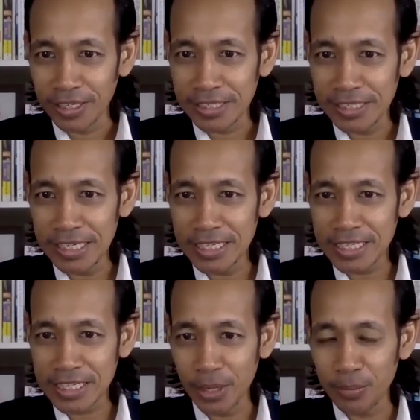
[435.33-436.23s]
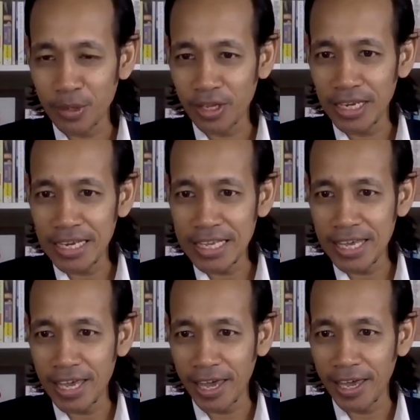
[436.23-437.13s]
I see Samuel
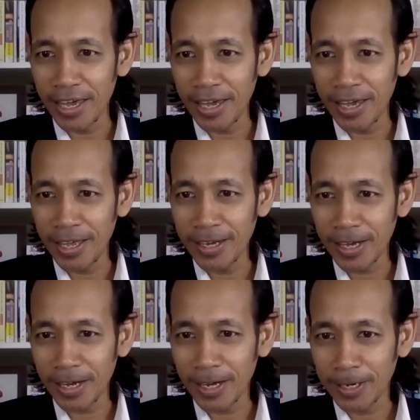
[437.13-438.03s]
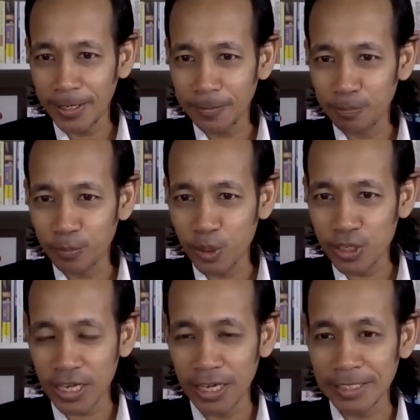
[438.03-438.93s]
Lee and um,
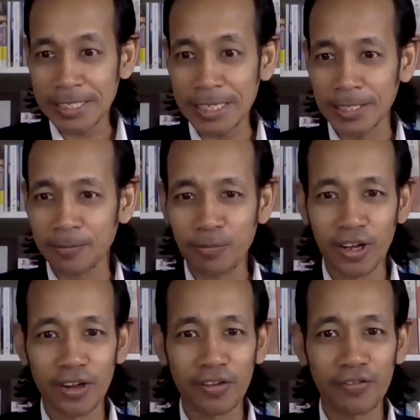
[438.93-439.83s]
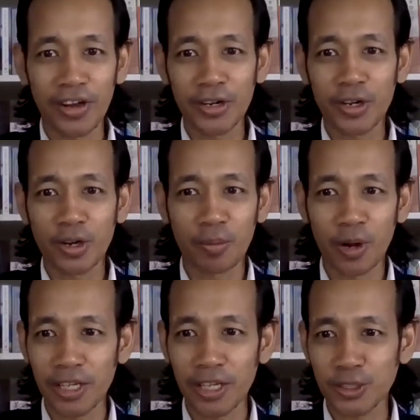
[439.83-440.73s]
who is Atika. A very good
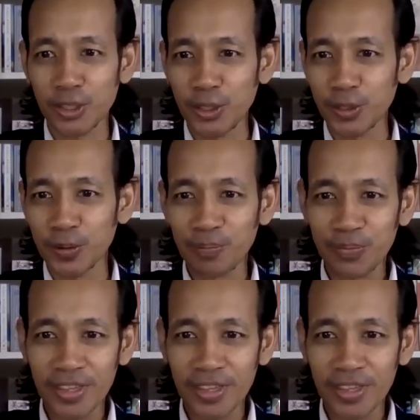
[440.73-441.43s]
morning to you.